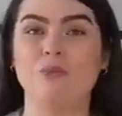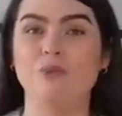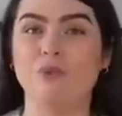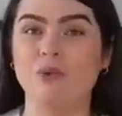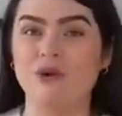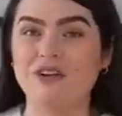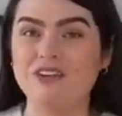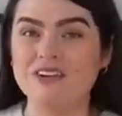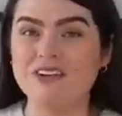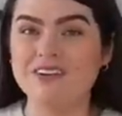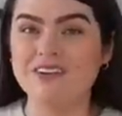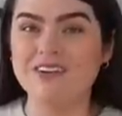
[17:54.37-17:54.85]

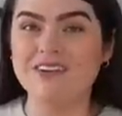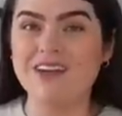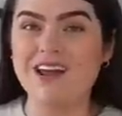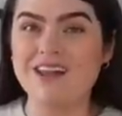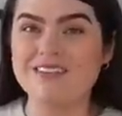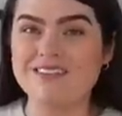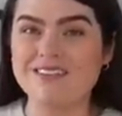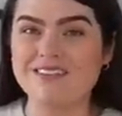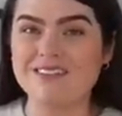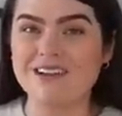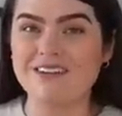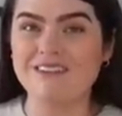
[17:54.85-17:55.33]
wouldn't
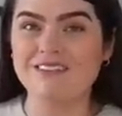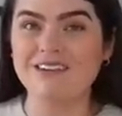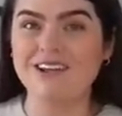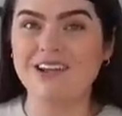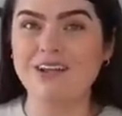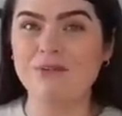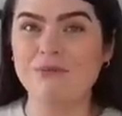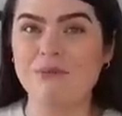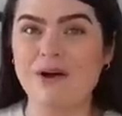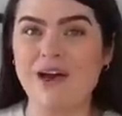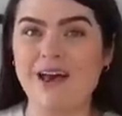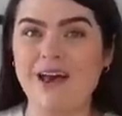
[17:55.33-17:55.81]

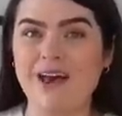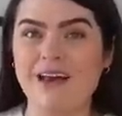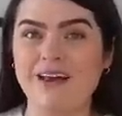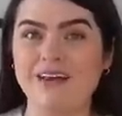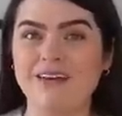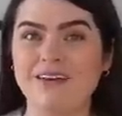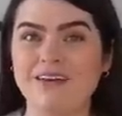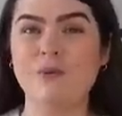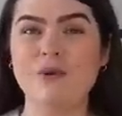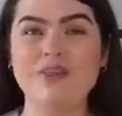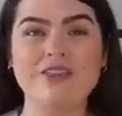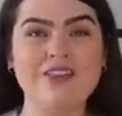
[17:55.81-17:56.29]
necessarily
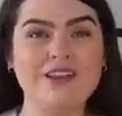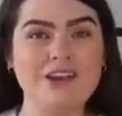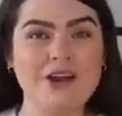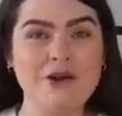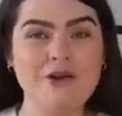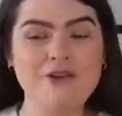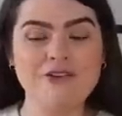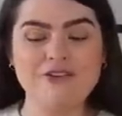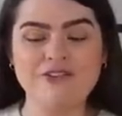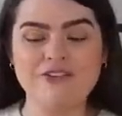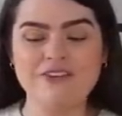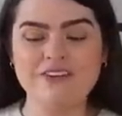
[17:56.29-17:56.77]
wear with the
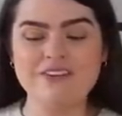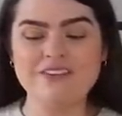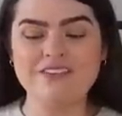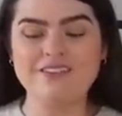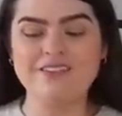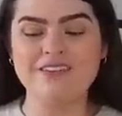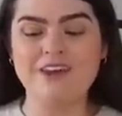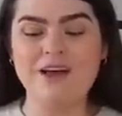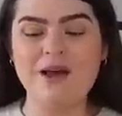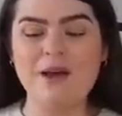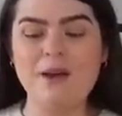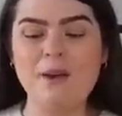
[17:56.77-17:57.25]

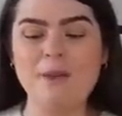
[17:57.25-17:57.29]
loafers.